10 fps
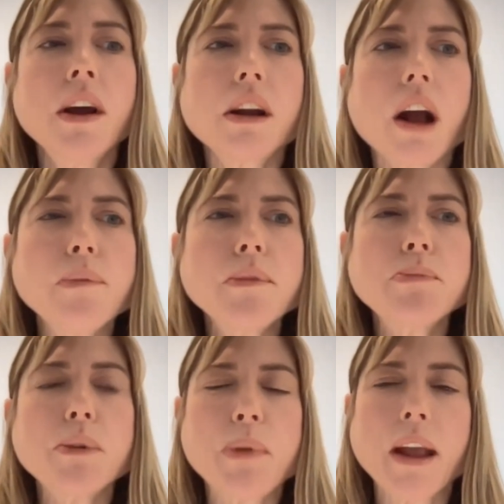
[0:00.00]
come in
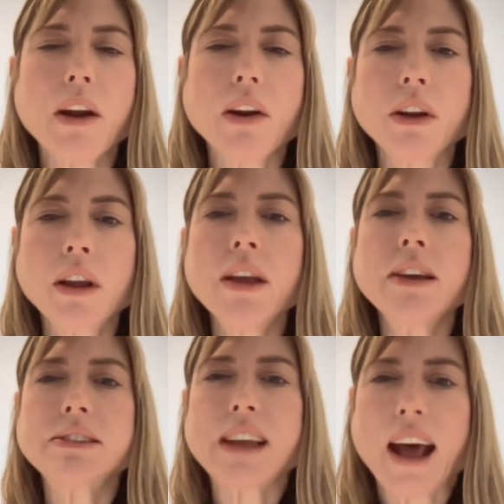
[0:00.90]
prepared
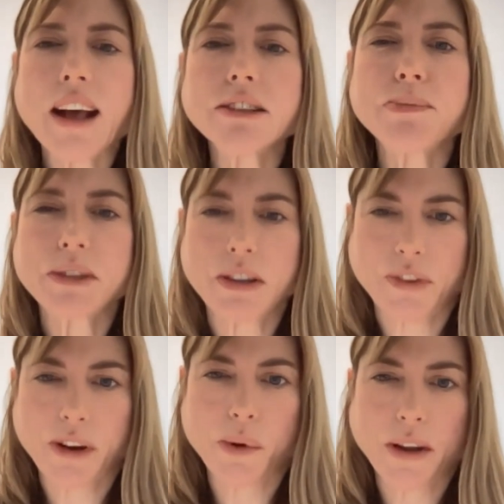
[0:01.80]
to ask
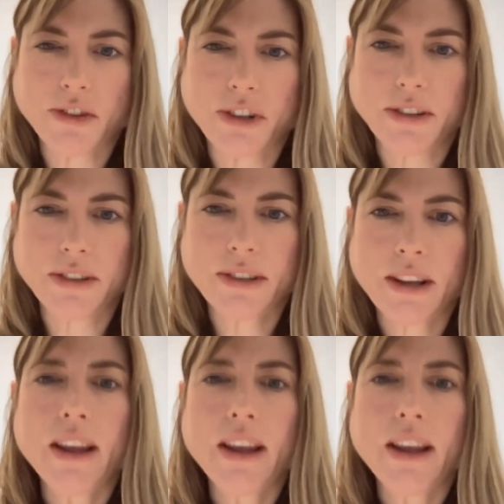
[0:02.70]
specific questions,